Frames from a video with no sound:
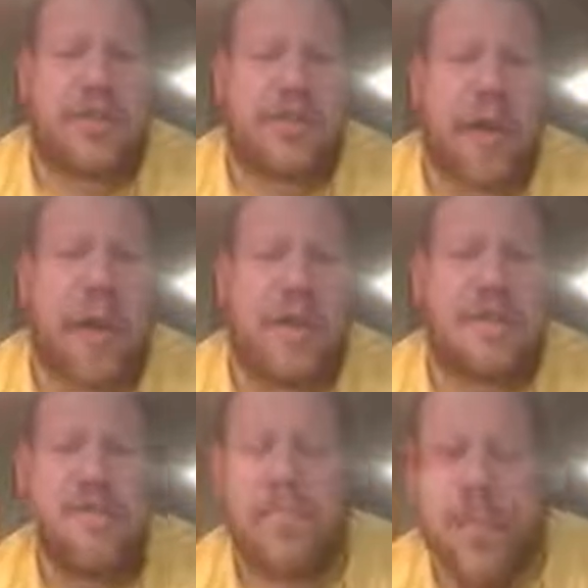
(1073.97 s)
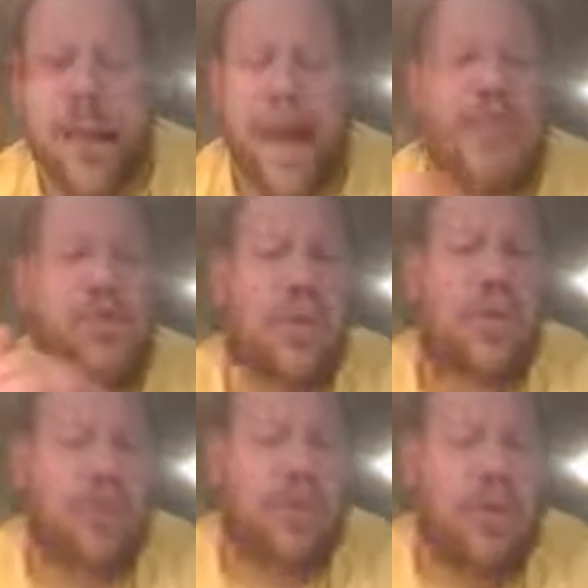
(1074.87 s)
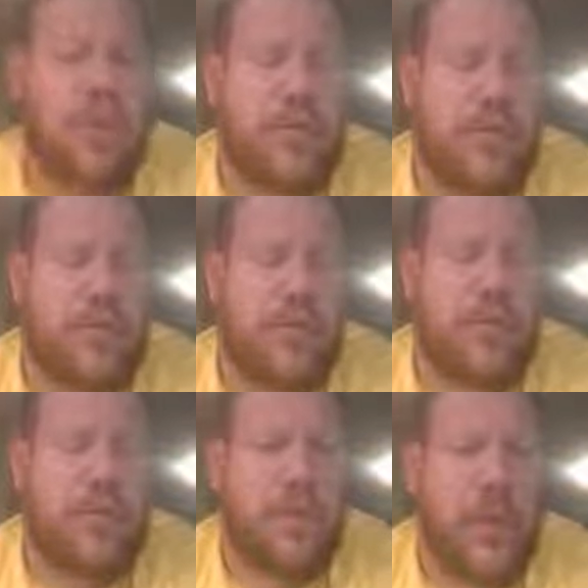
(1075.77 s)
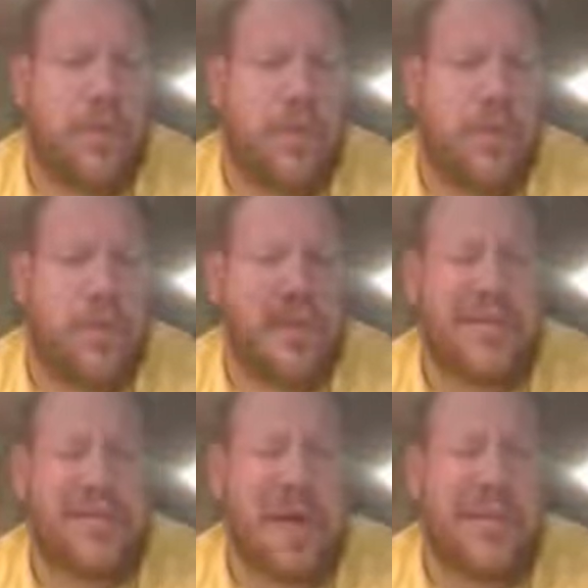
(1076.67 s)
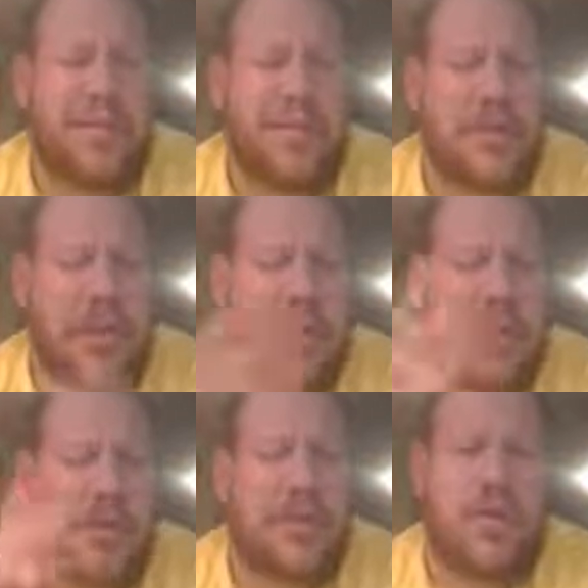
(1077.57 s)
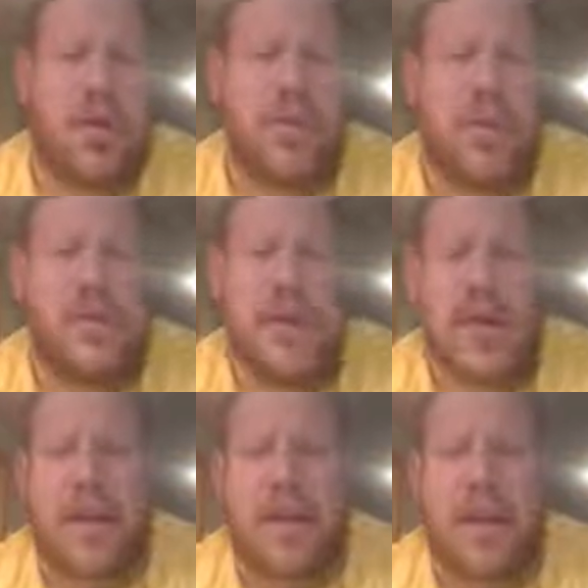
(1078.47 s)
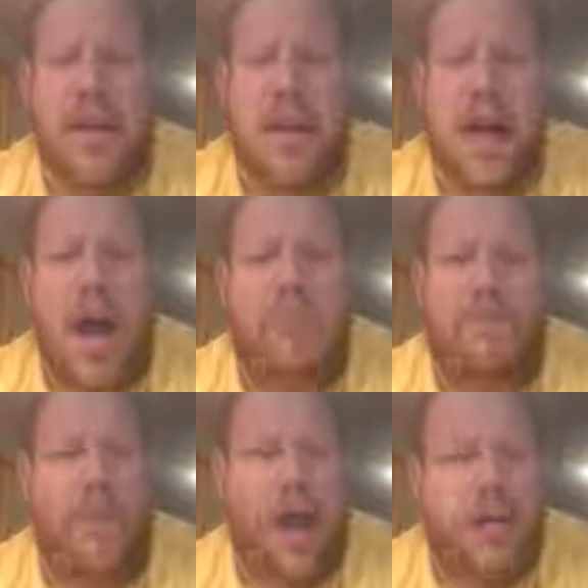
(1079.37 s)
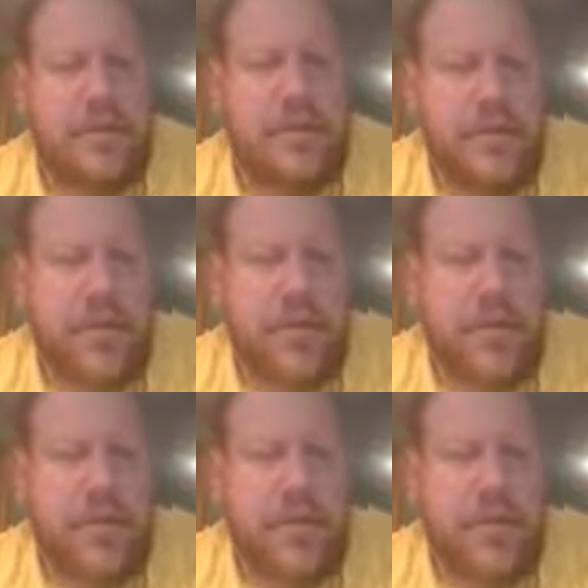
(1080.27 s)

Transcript: Spain had joined in with France, by the way. So that was kind of their mistake, but we'll talk about that in a second. France